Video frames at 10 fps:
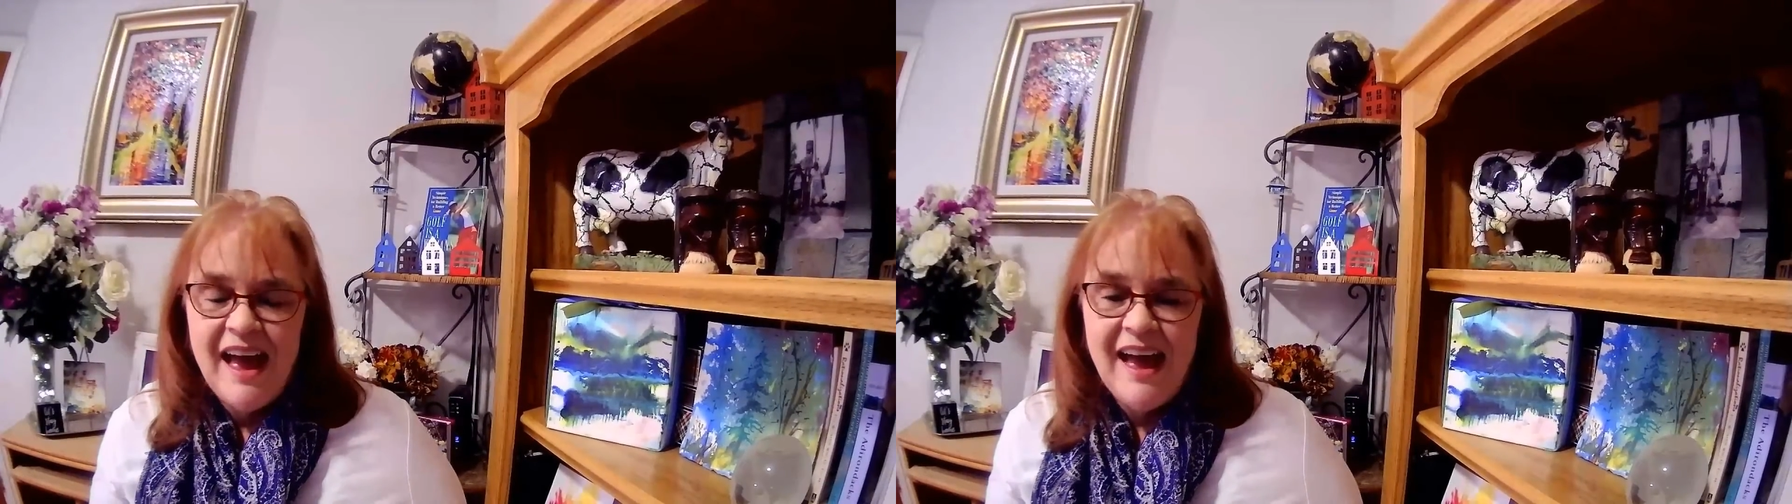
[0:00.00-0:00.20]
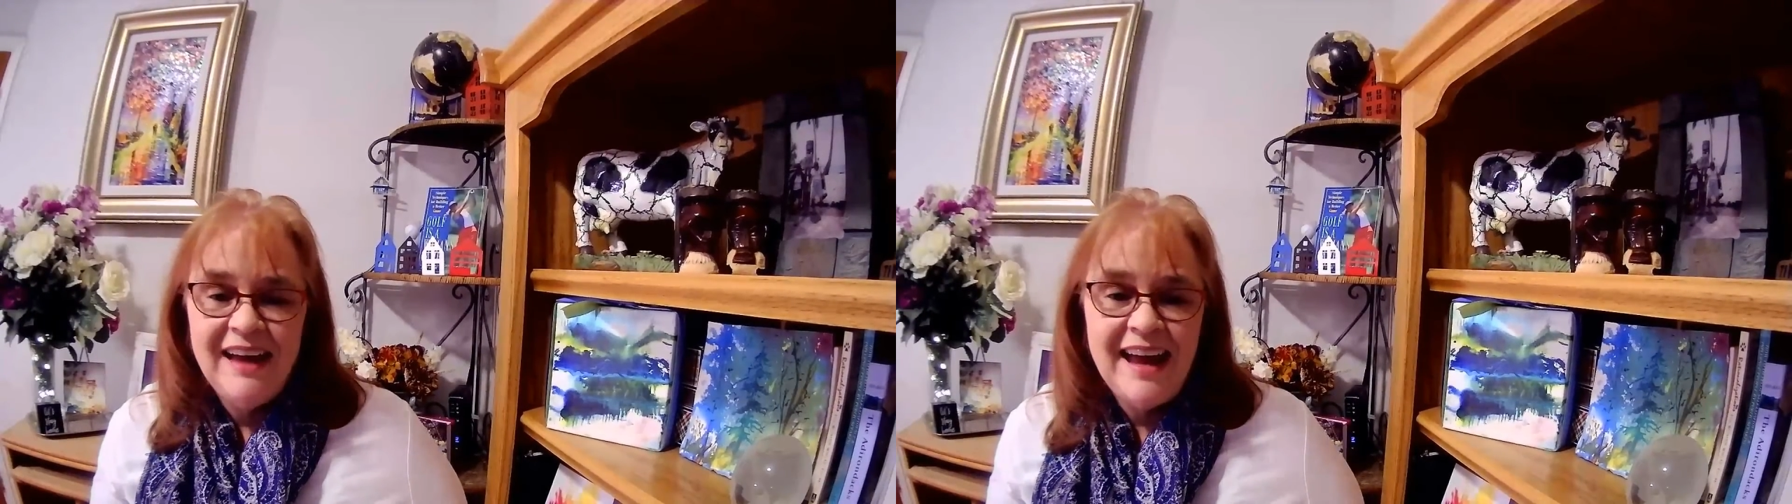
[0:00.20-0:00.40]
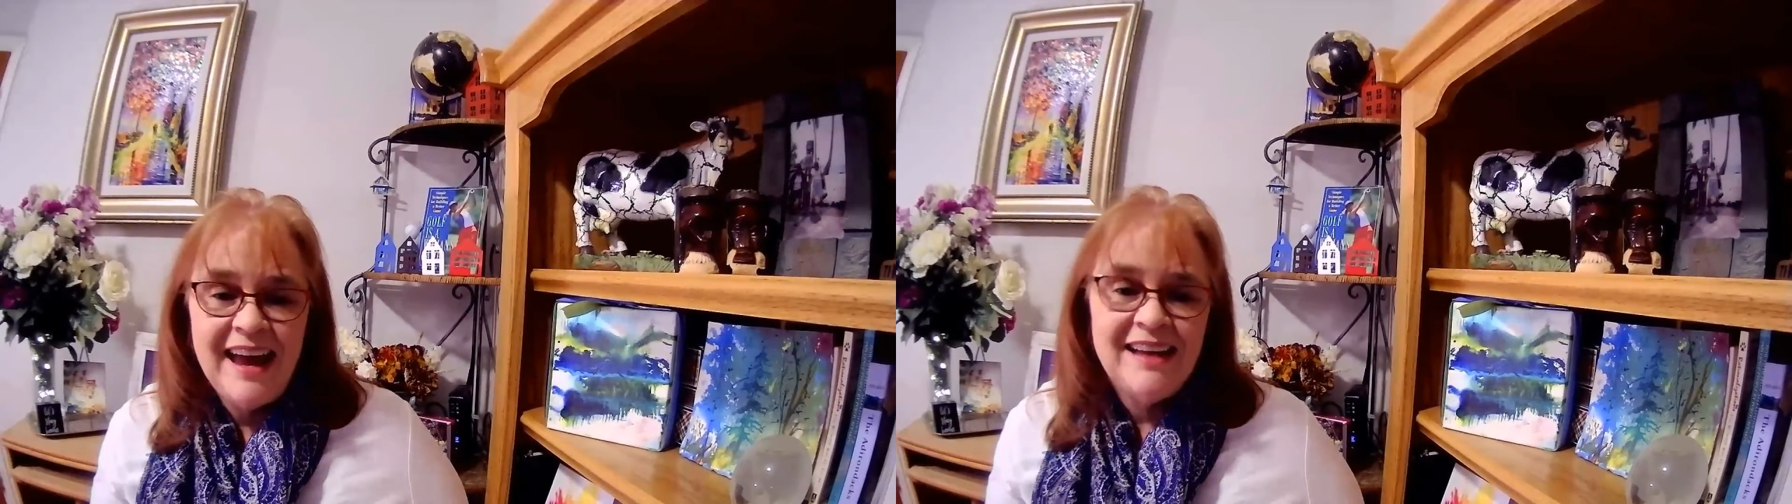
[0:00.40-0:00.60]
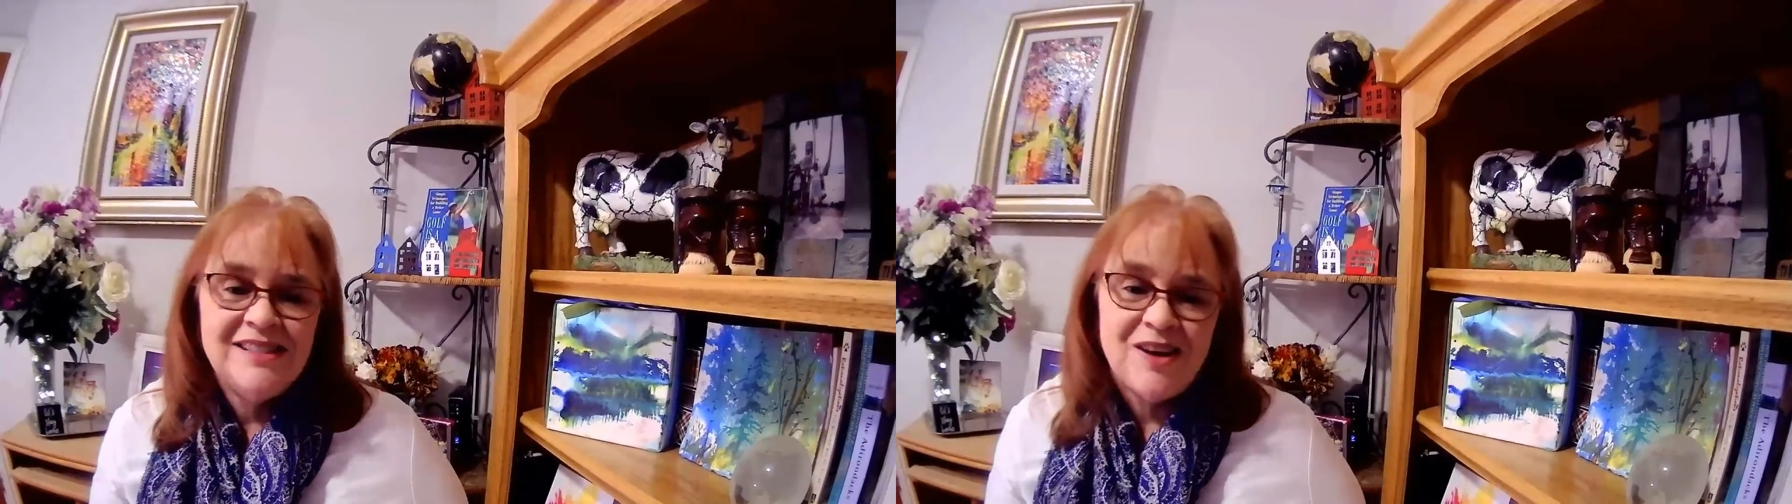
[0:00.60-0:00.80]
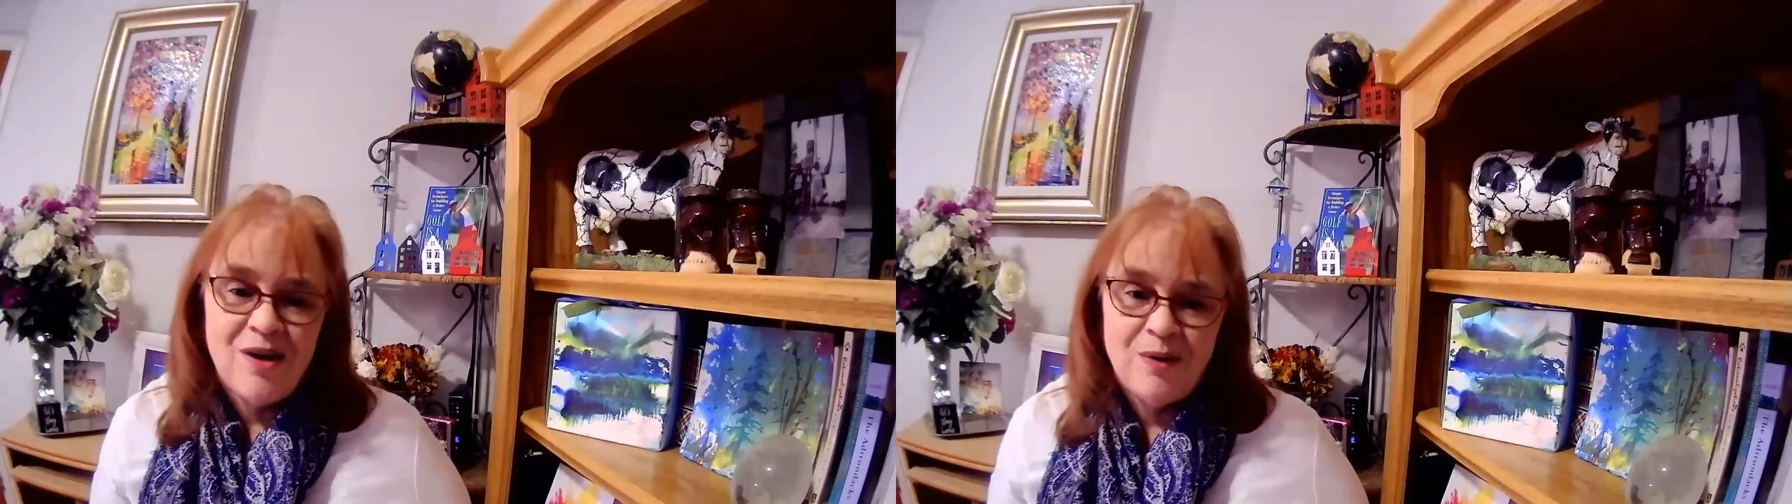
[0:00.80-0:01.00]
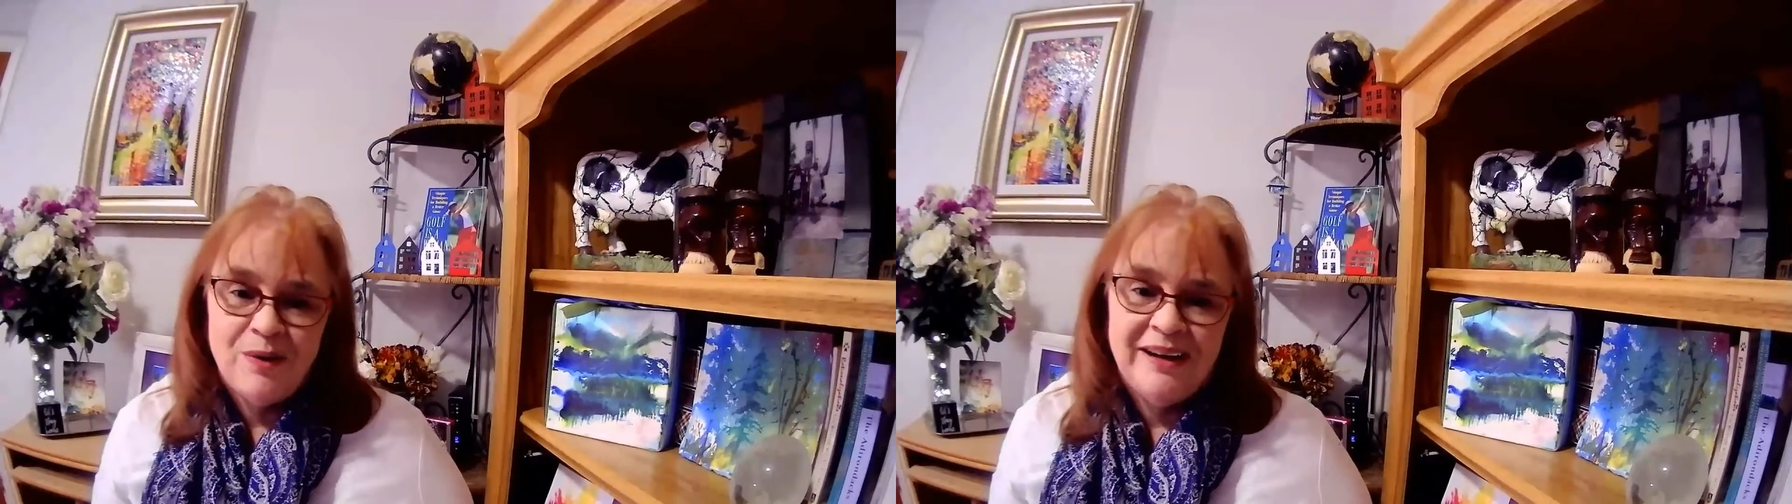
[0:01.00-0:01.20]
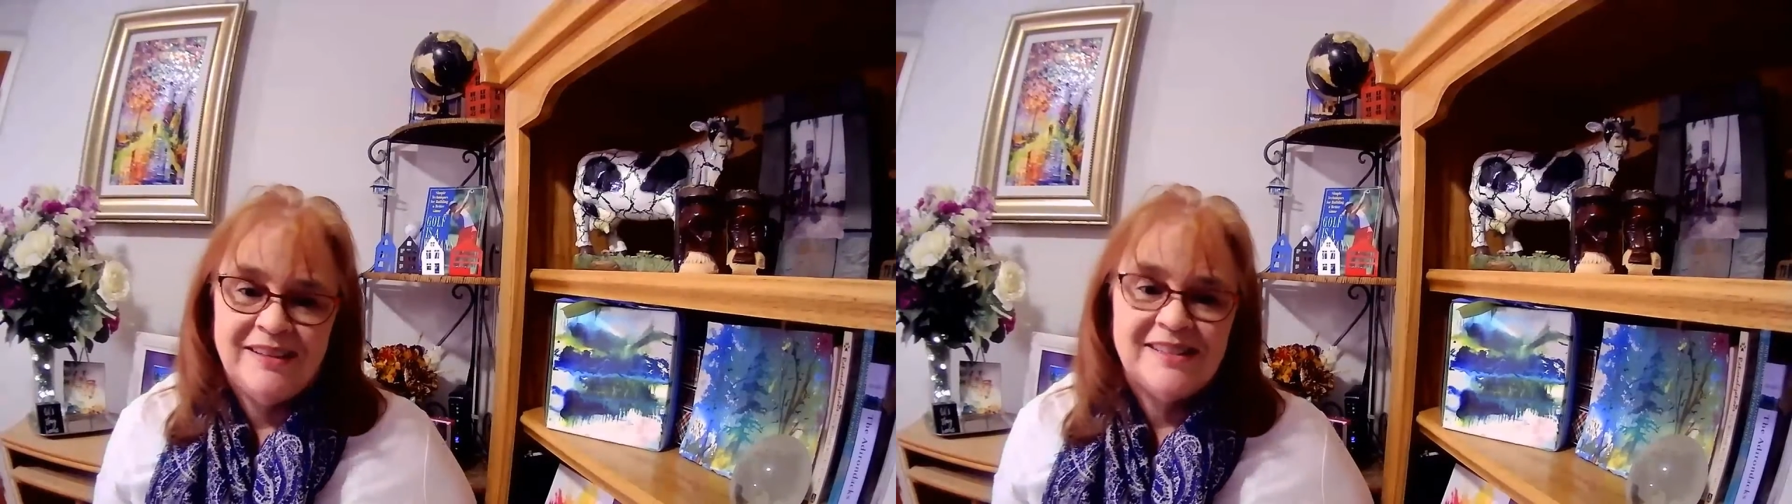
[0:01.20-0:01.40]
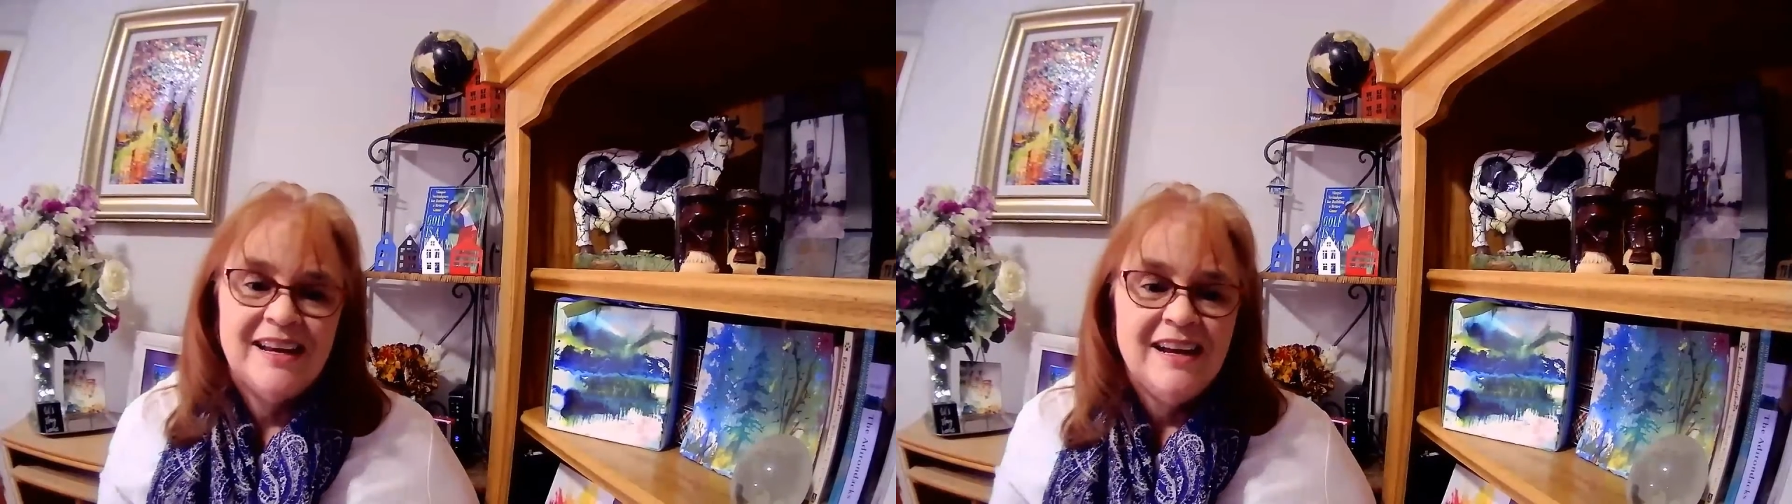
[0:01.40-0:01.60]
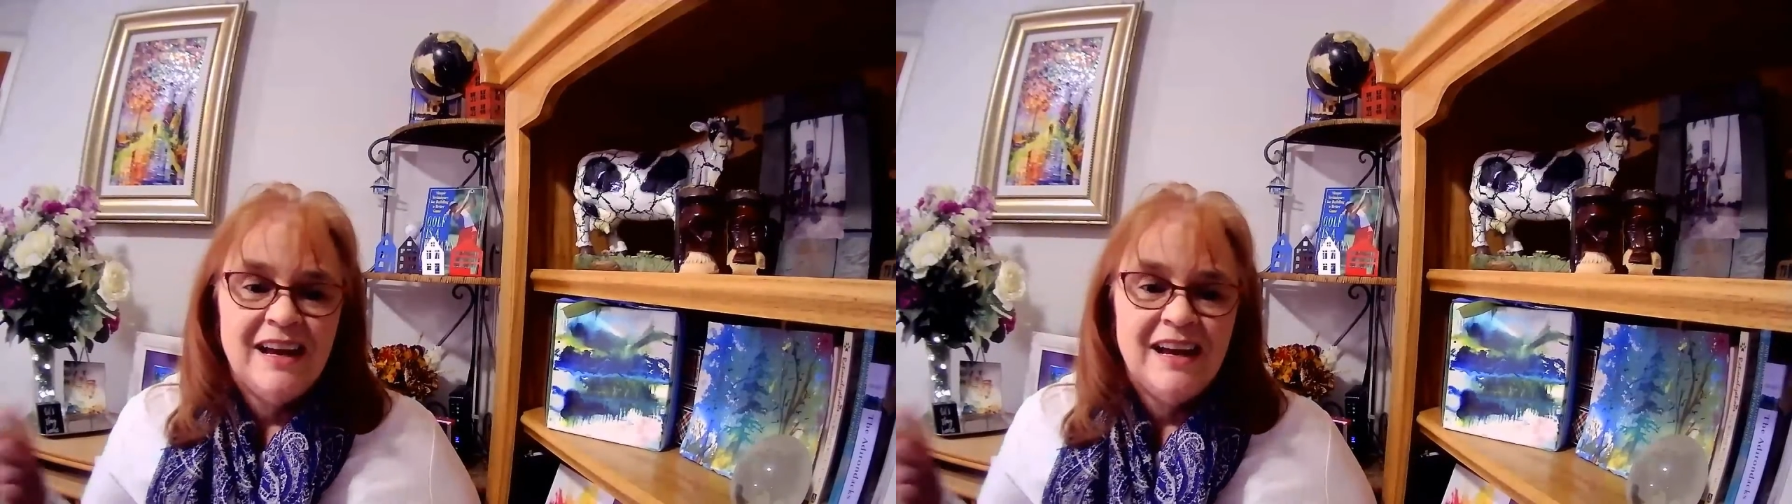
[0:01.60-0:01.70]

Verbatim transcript: And as always,